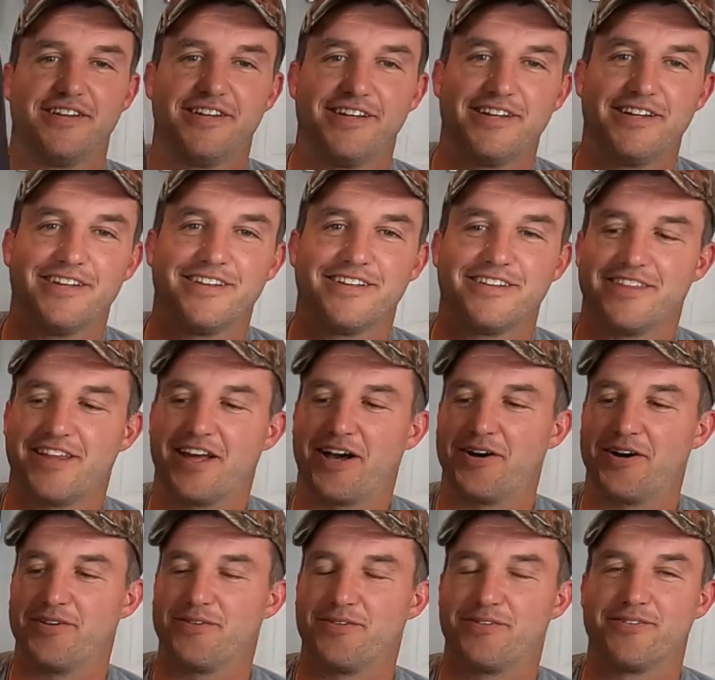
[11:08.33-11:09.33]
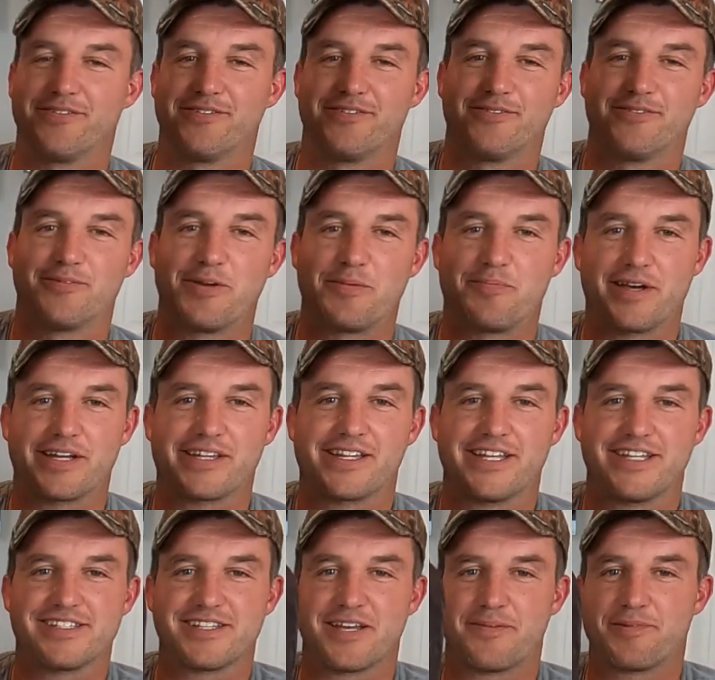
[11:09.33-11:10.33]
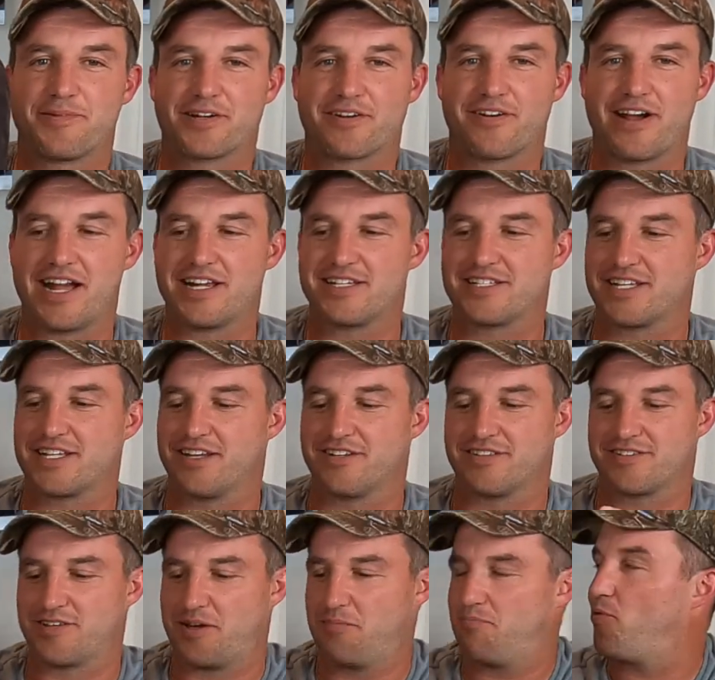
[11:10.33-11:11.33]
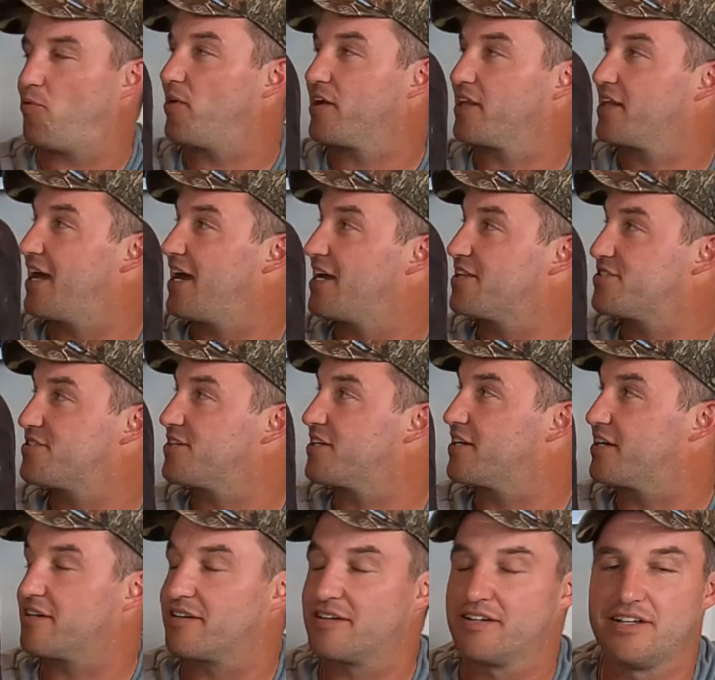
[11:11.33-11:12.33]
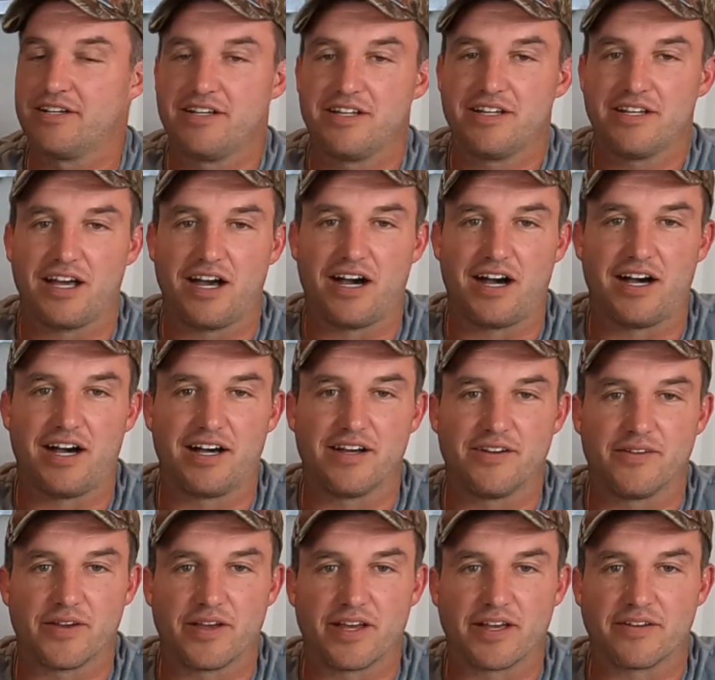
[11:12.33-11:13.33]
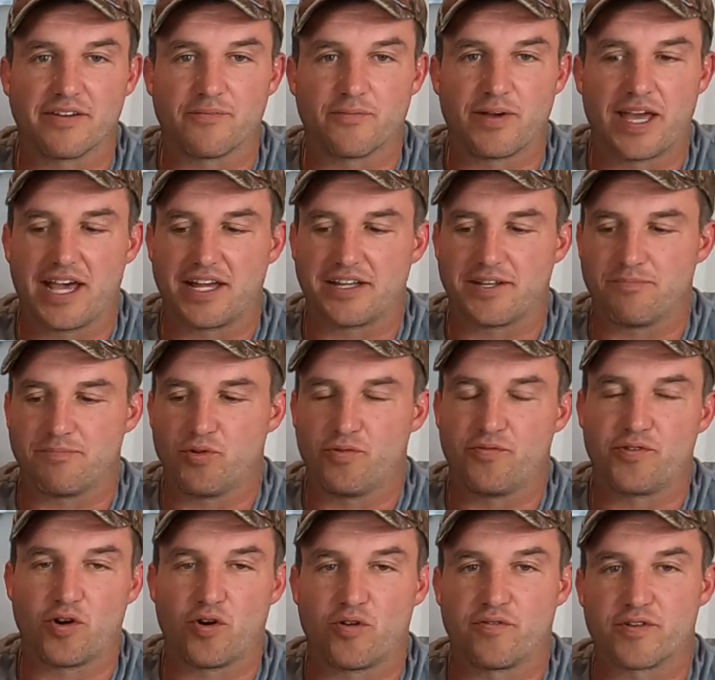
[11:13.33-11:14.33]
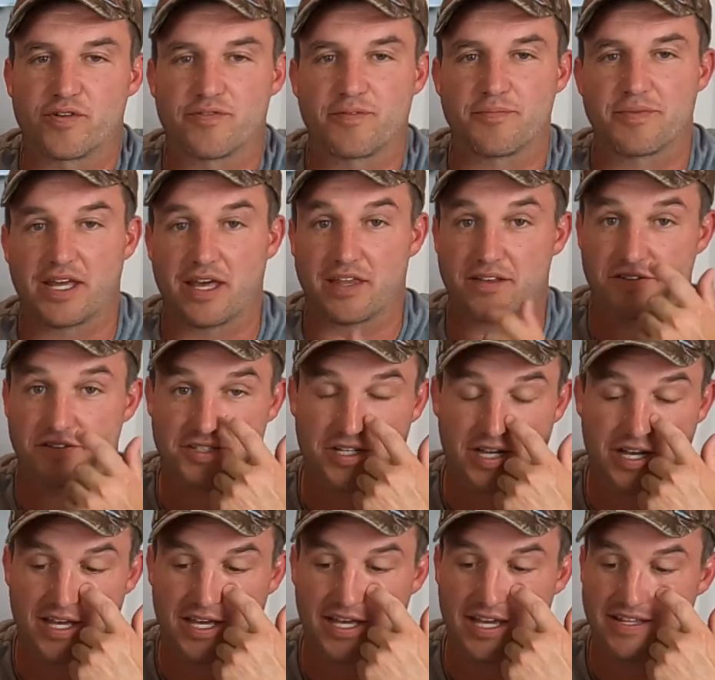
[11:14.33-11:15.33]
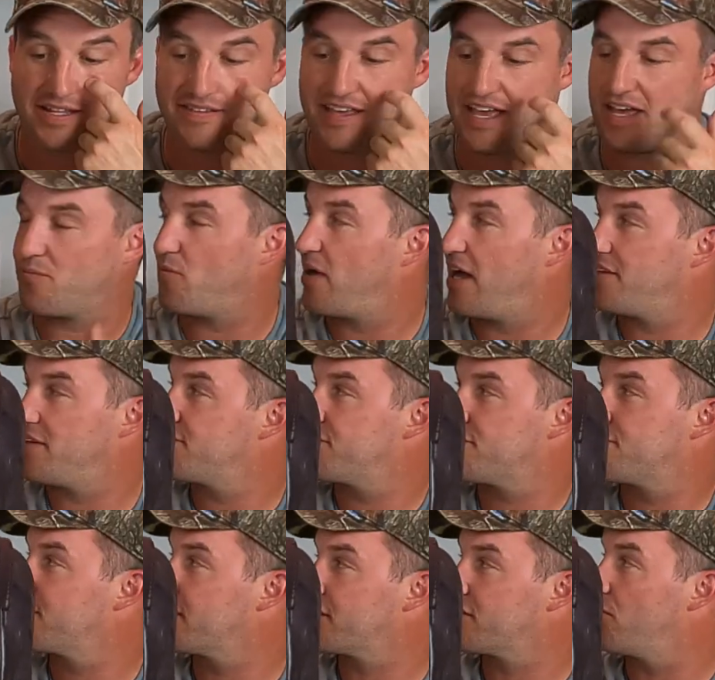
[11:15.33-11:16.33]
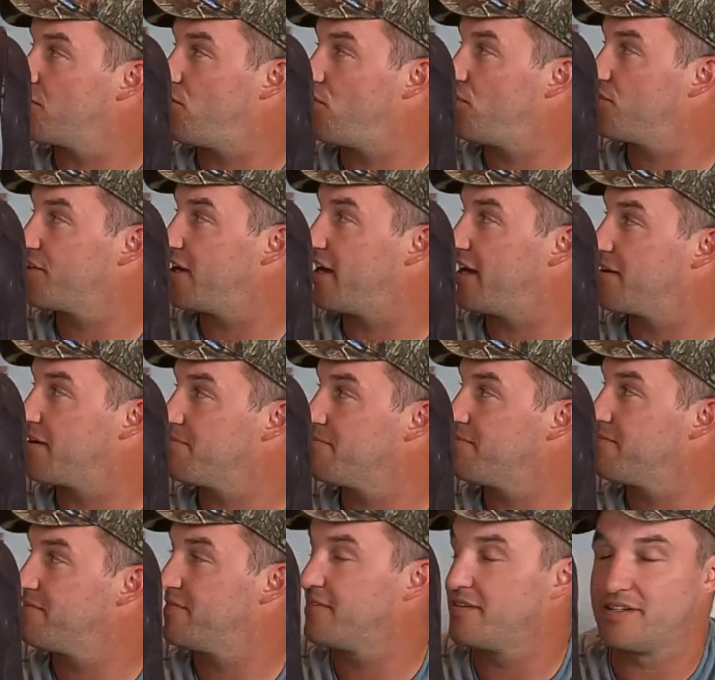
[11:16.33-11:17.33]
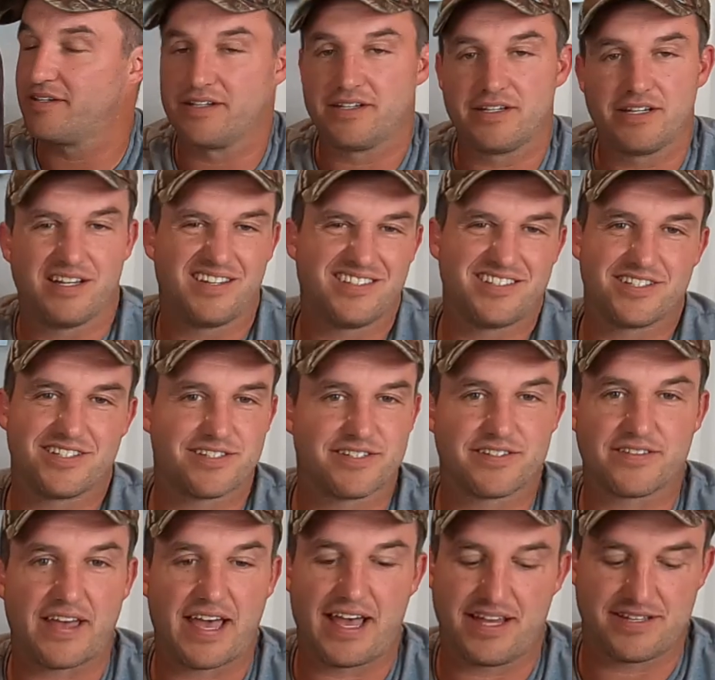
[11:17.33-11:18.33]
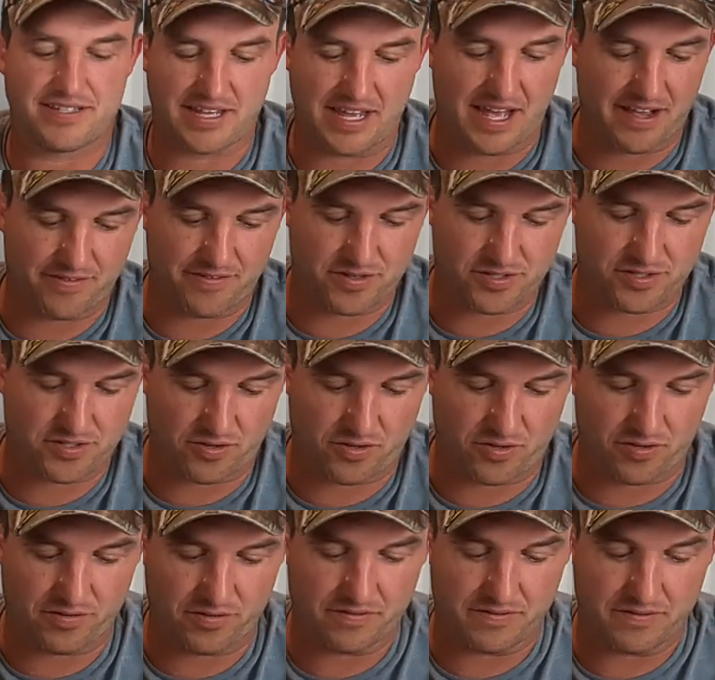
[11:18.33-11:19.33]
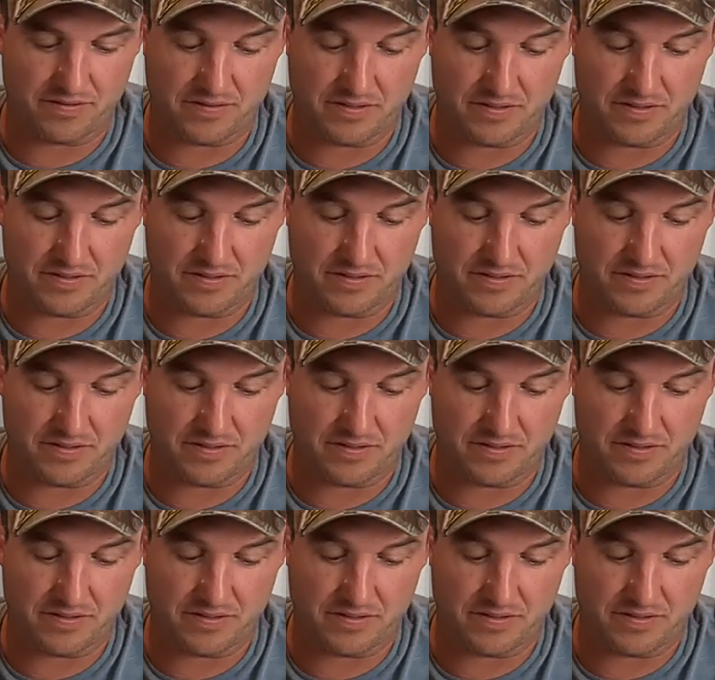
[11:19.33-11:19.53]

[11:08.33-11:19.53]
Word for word: No, we've no, had those for a long time. We picked these up at a garage sale at some point last, last year. year. Uh, it, we had to move it over from the other site. It's had watchers like the whole time, mm -hmm. and just hasn't ever sold. Many